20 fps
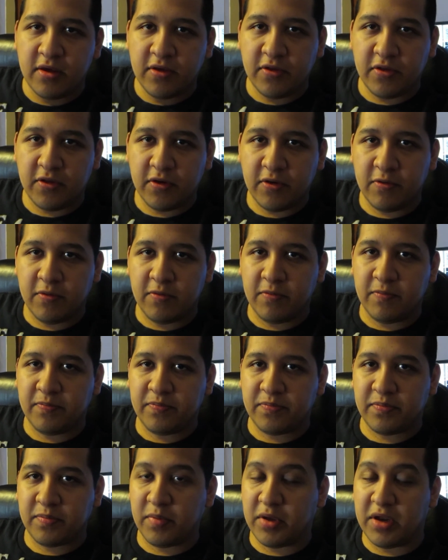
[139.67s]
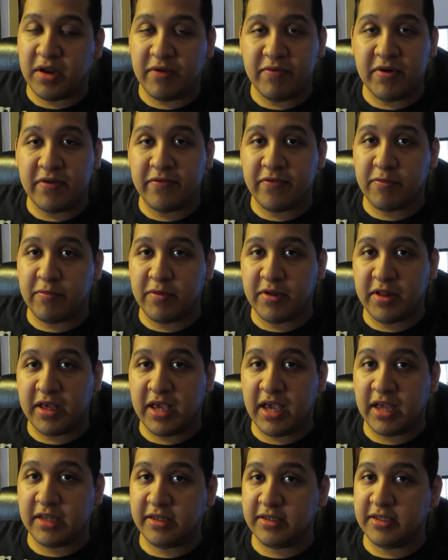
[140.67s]
So, but I've never really
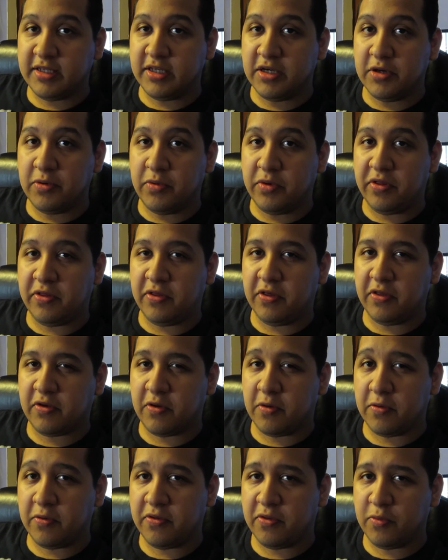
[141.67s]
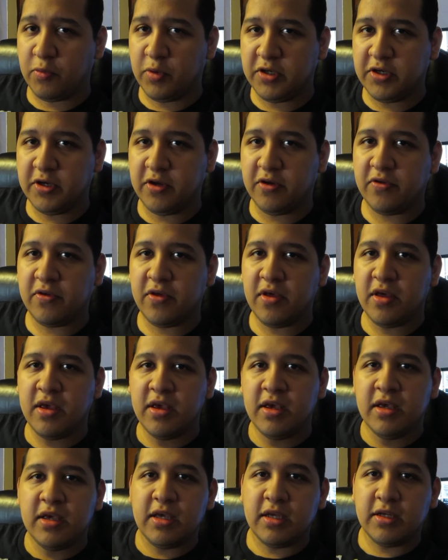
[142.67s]
had to deal with Cisco switches
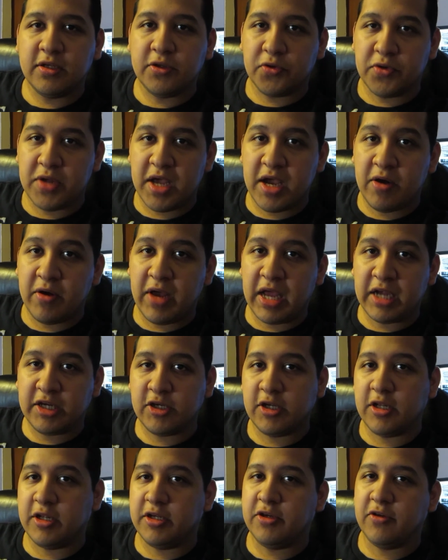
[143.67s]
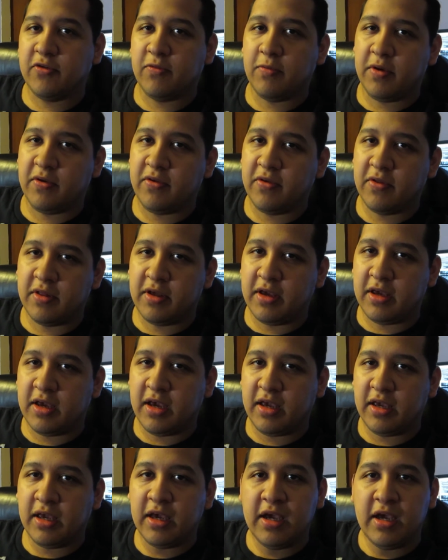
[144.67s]
until now, actually, just recently,
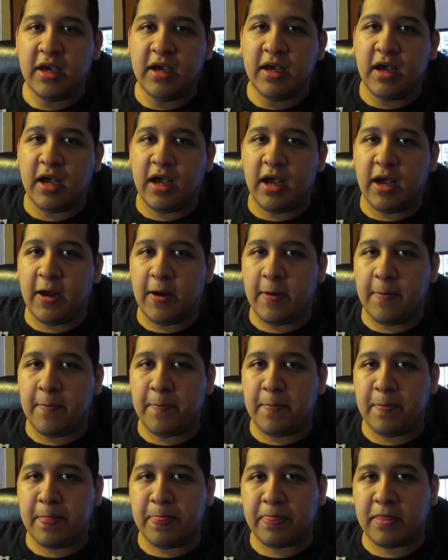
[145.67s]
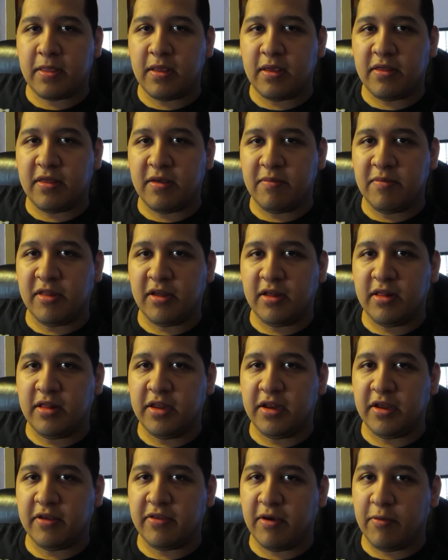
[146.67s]
I um, some of the
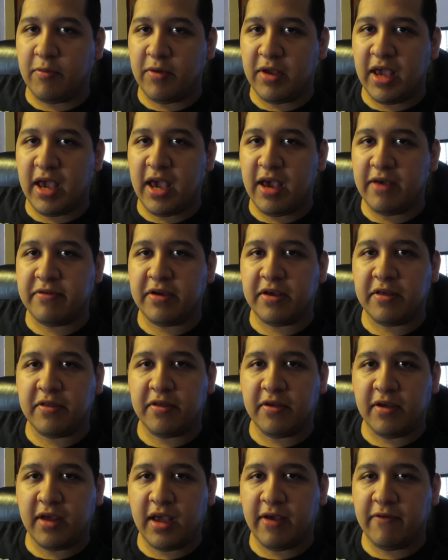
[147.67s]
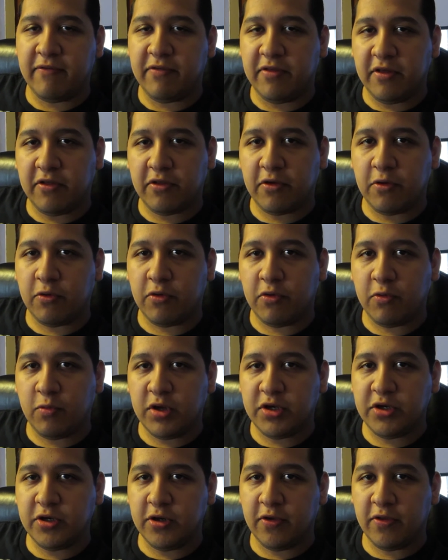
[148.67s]
clinics that we have, have have Cisco
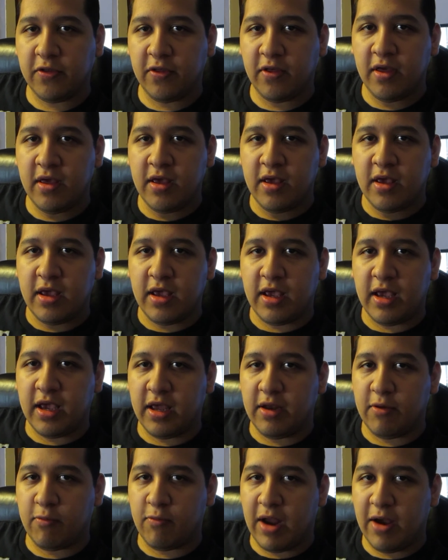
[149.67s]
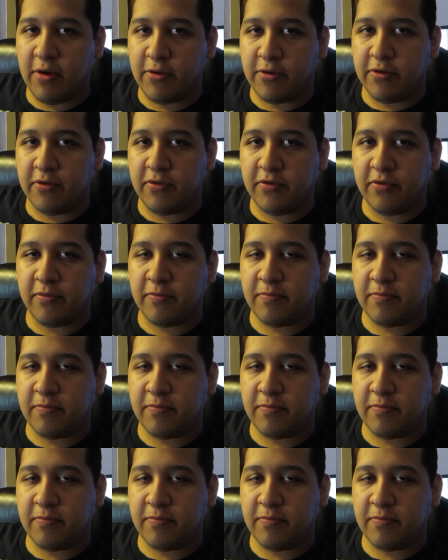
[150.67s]
switches and routers,